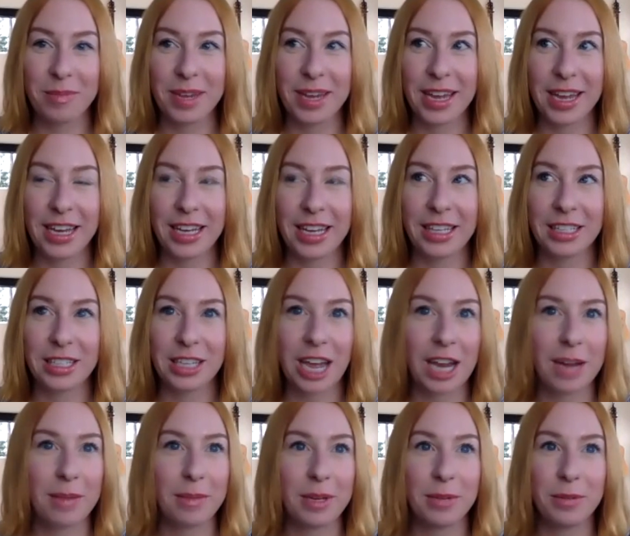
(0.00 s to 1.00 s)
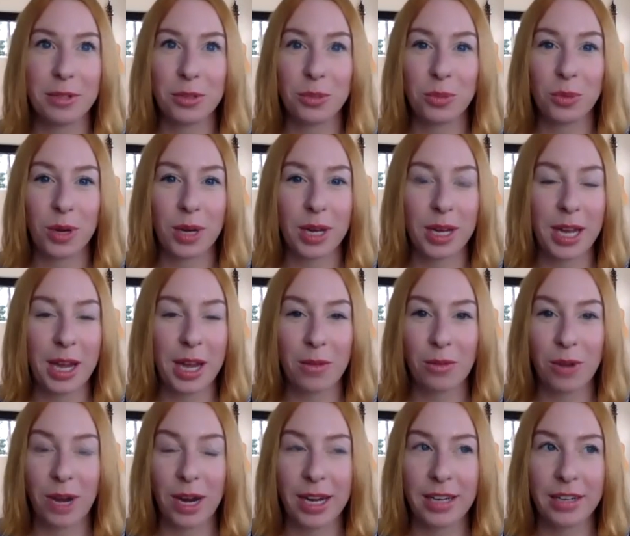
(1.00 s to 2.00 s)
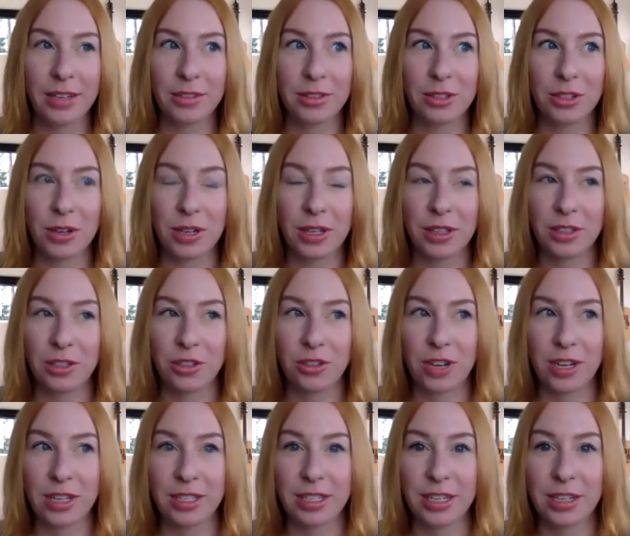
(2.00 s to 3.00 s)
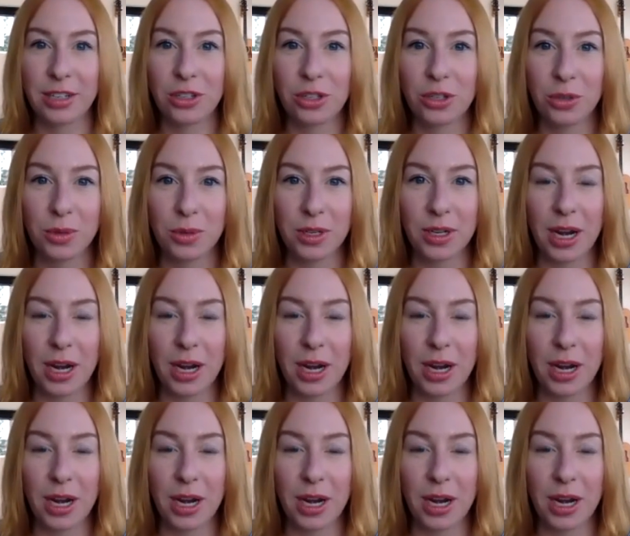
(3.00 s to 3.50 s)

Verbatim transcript: and the timing was working out right during the Streisand tour.